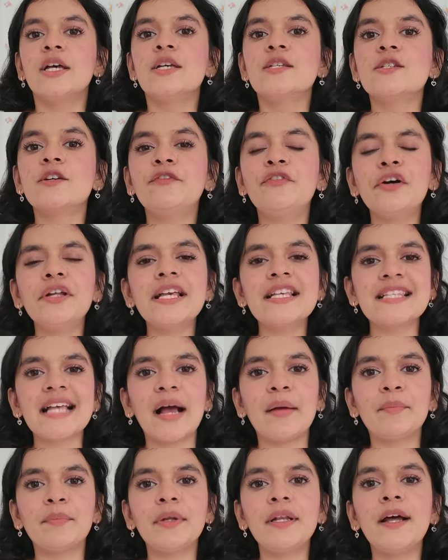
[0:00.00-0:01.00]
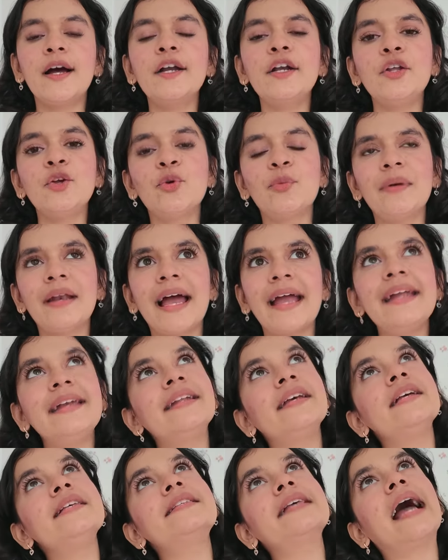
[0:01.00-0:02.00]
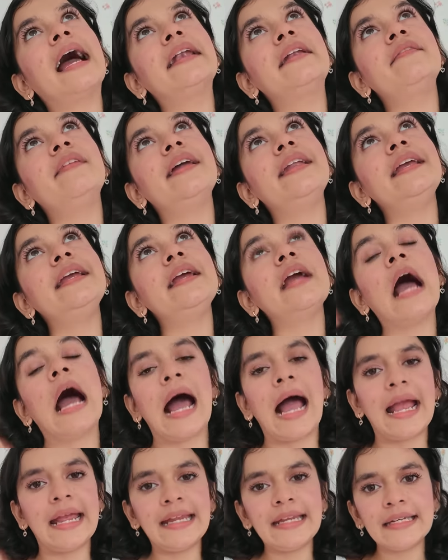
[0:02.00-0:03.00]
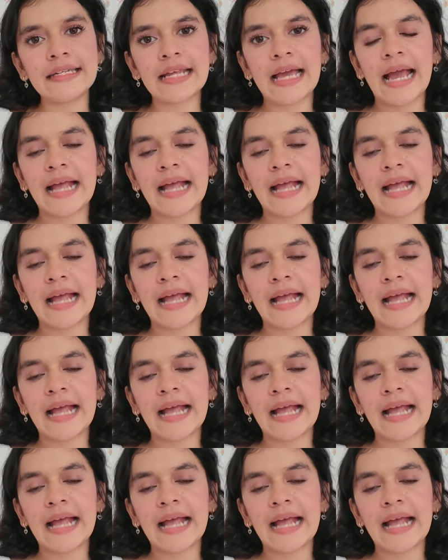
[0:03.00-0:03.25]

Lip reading: So for example, a tube light is at a very height